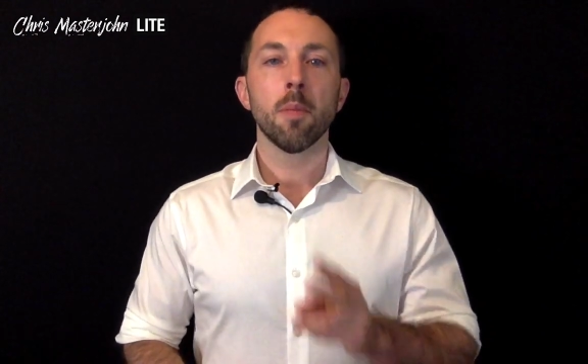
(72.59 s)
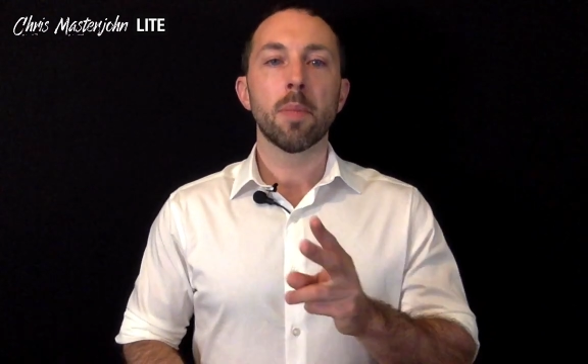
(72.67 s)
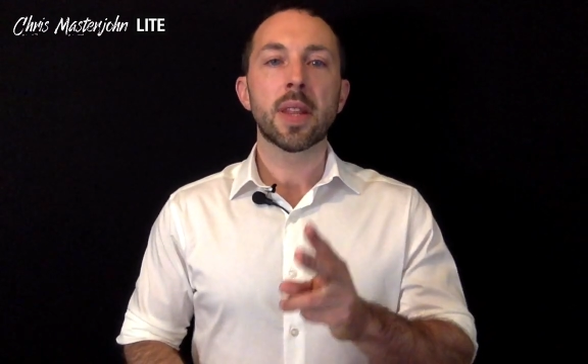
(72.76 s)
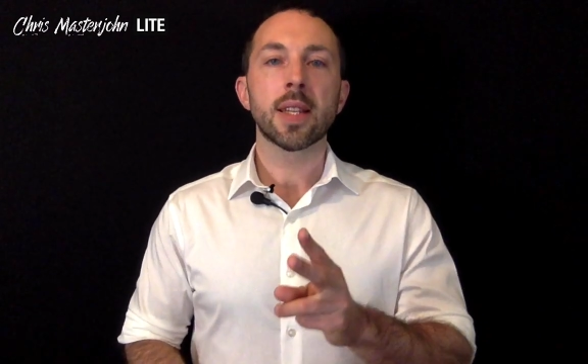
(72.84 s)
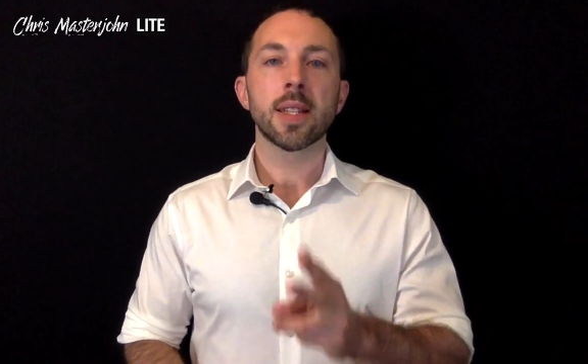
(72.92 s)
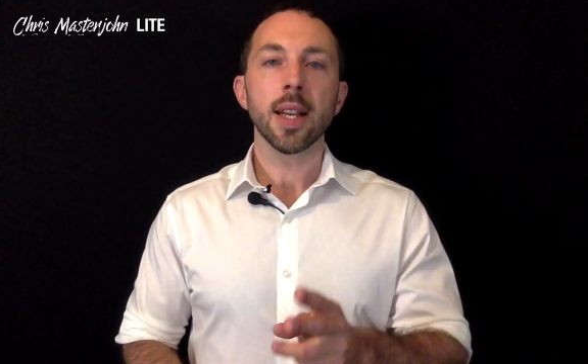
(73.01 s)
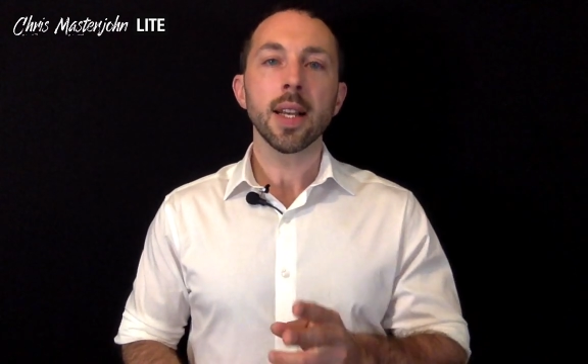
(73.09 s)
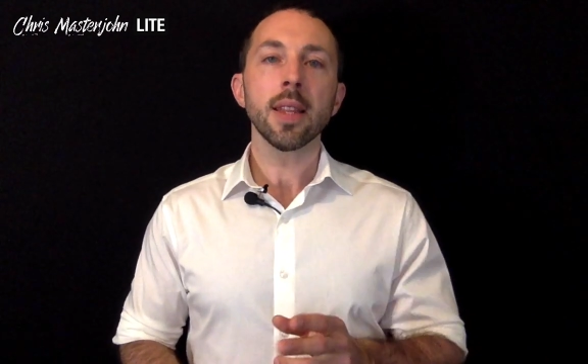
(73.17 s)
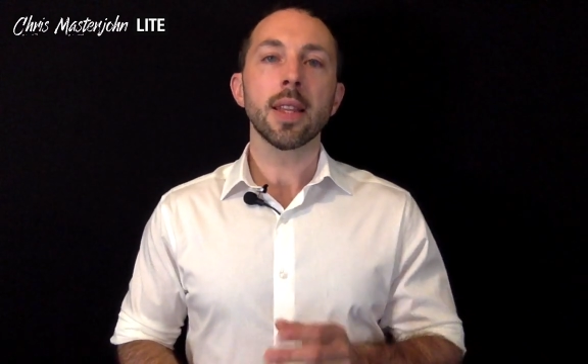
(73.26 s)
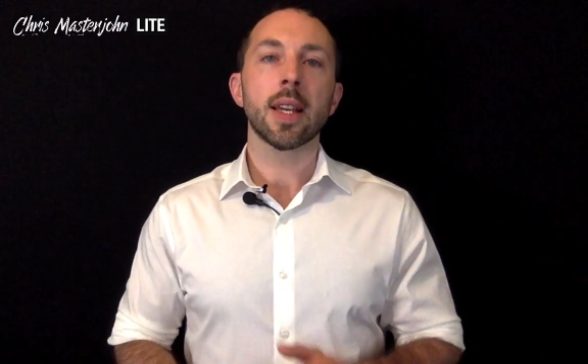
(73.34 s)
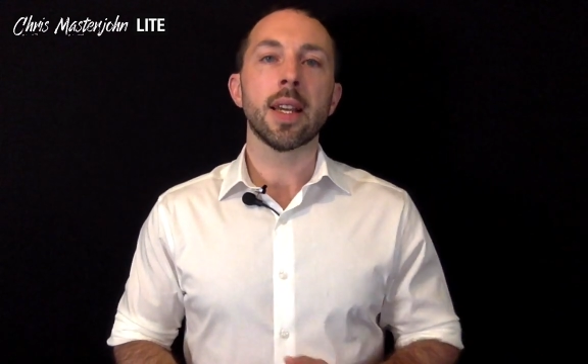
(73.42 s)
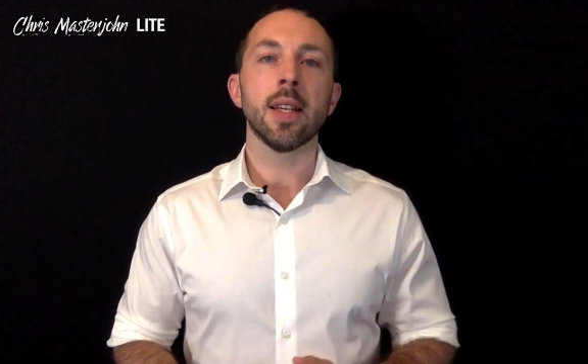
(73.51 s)
But the
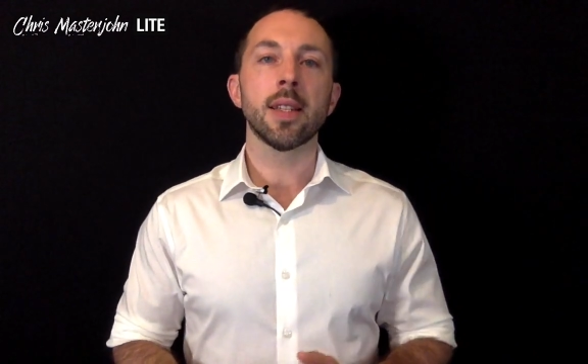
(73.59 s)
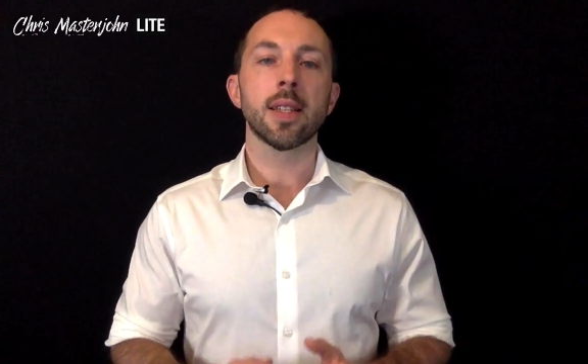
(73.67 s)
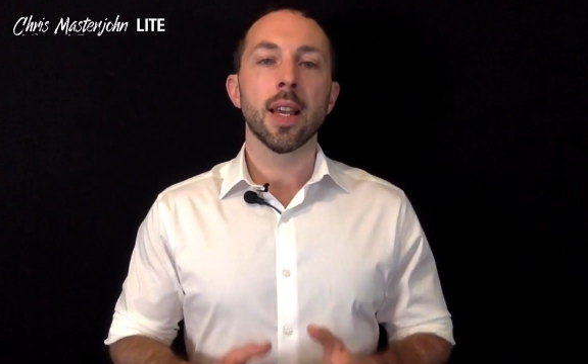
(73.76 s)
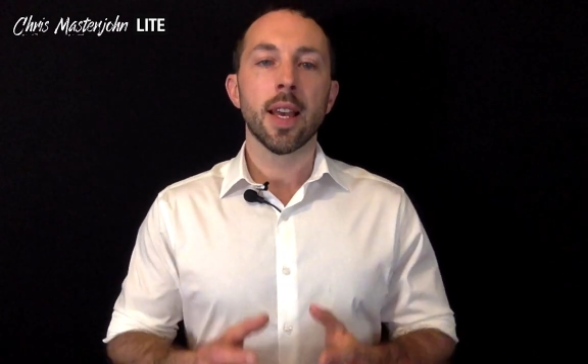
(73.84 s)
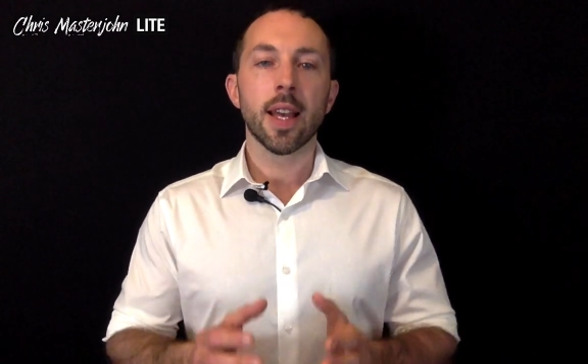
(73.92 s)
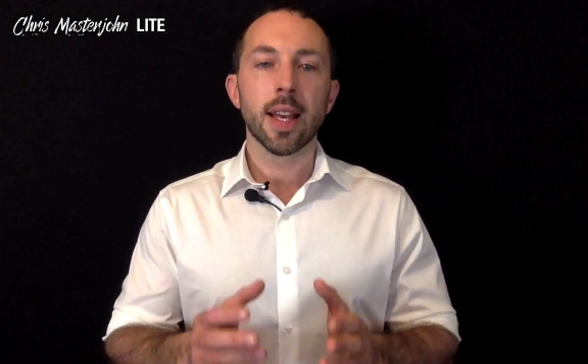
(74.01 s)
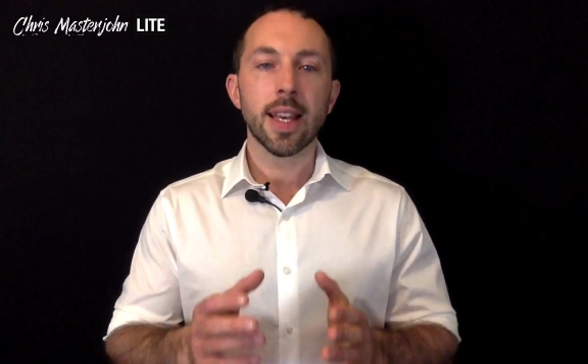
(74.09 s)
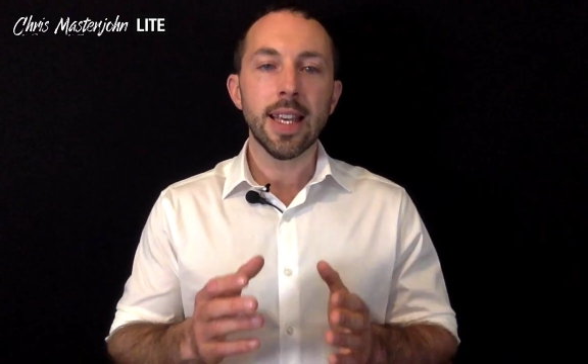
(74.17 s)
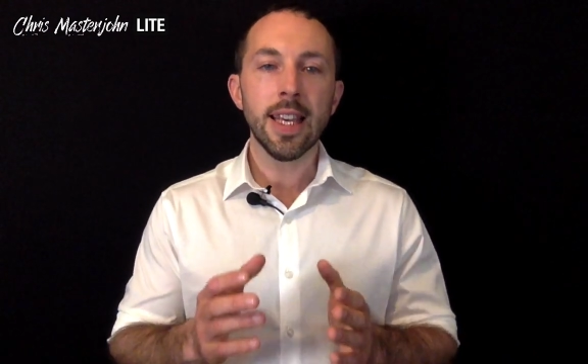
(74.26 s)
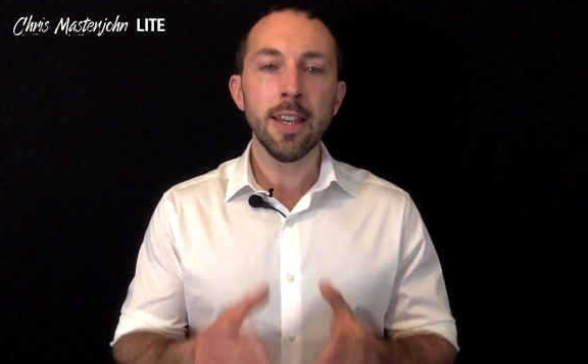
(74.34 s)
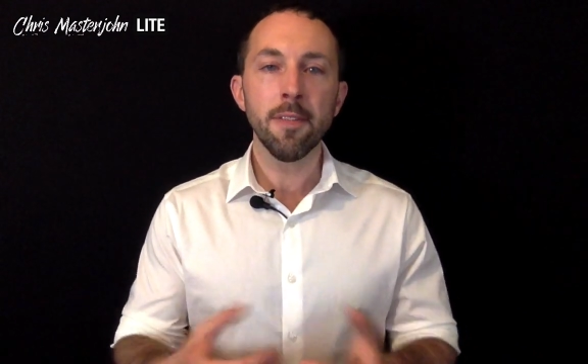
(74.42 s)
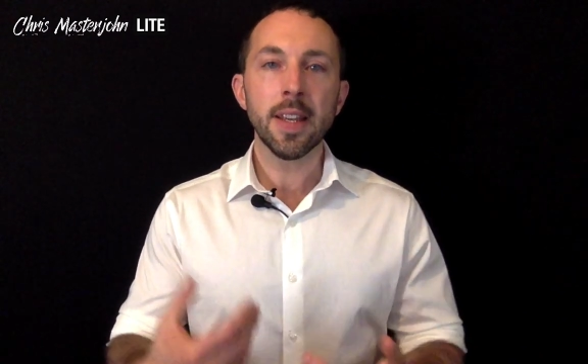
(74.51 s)
second thing is,
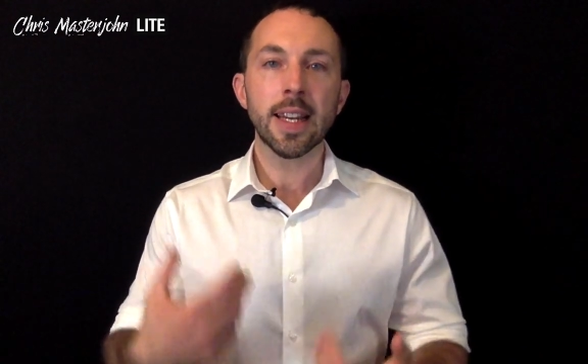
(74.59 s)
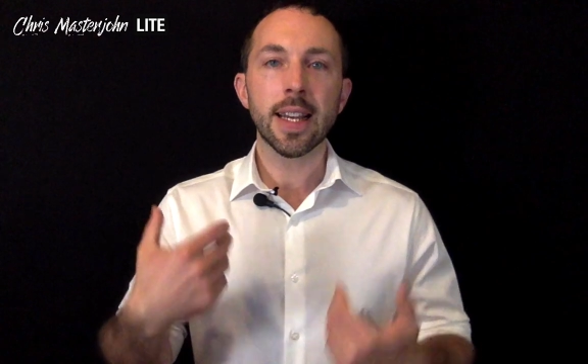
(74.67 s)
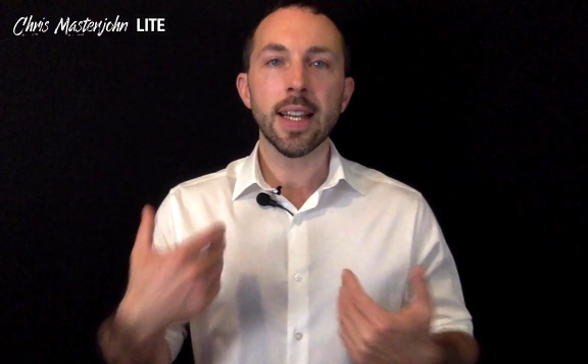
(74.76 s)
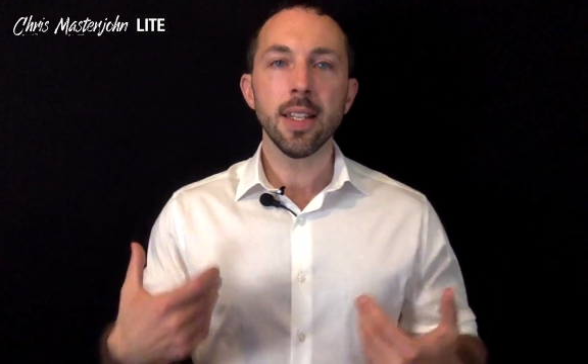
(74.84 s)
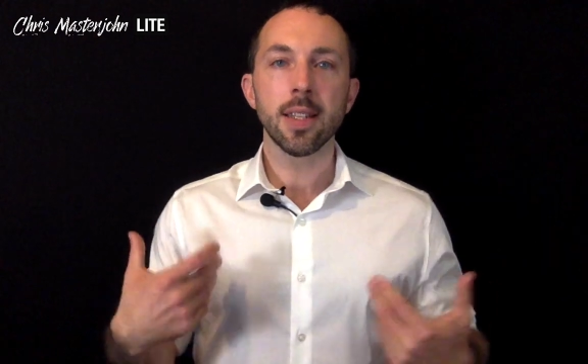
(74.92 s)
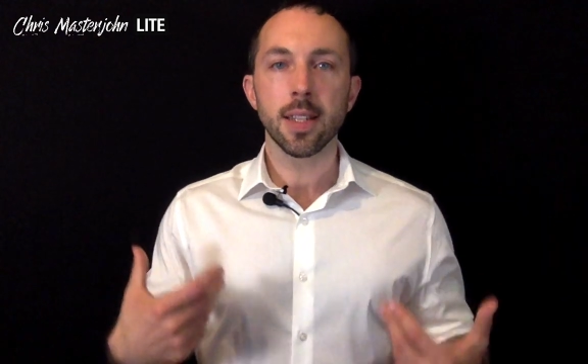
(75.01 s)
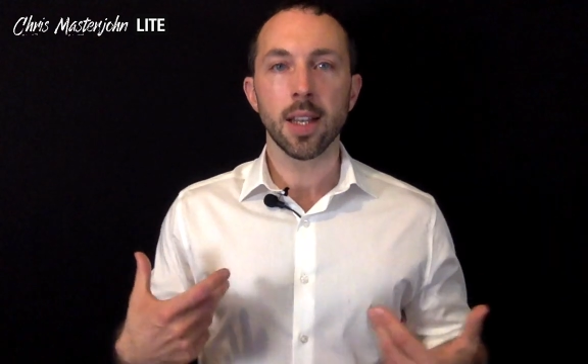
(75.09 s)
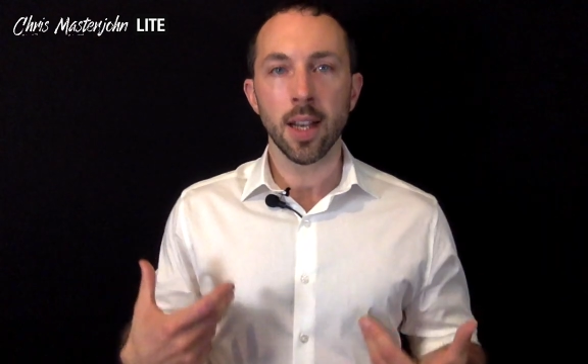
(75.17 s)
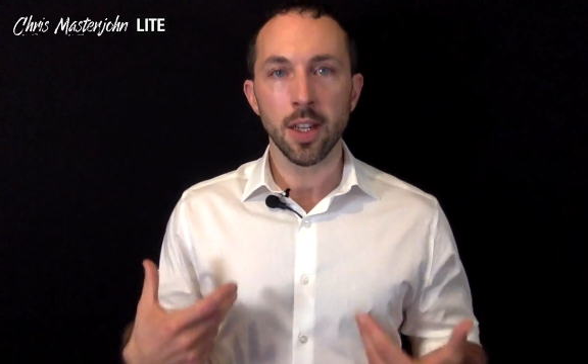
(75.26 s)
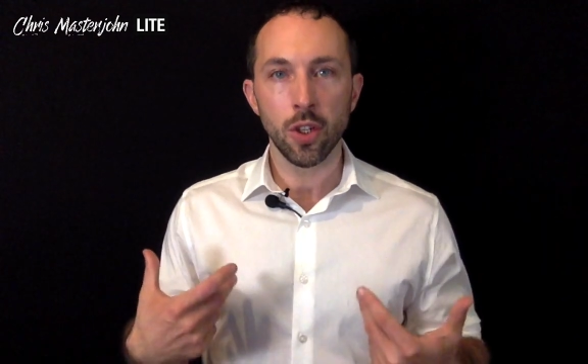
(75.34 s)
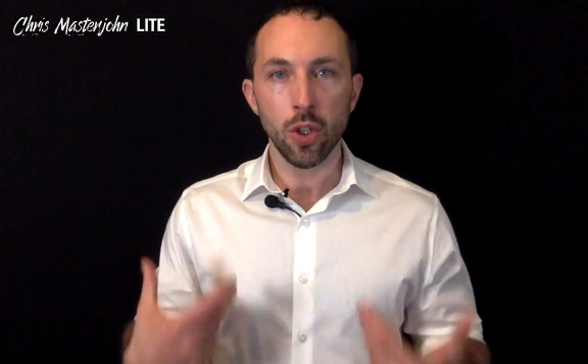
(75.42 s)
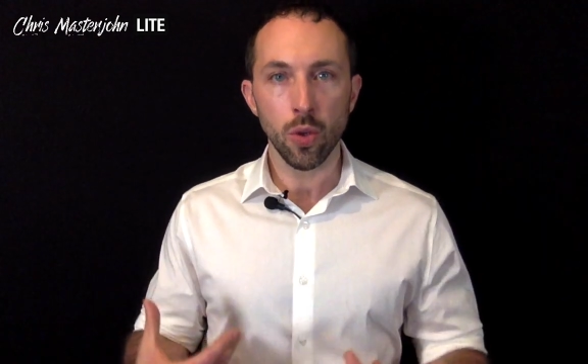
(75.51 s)
even
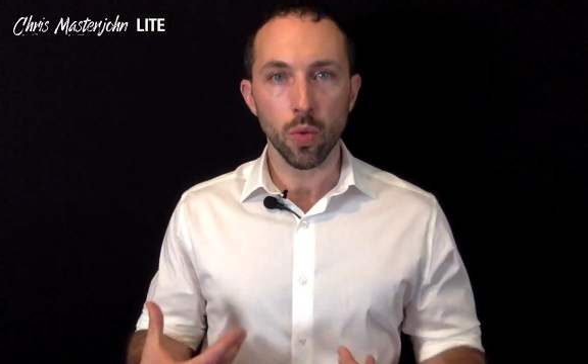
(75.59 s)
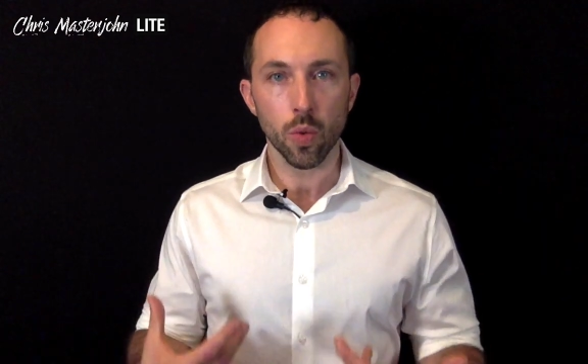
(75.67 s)
inside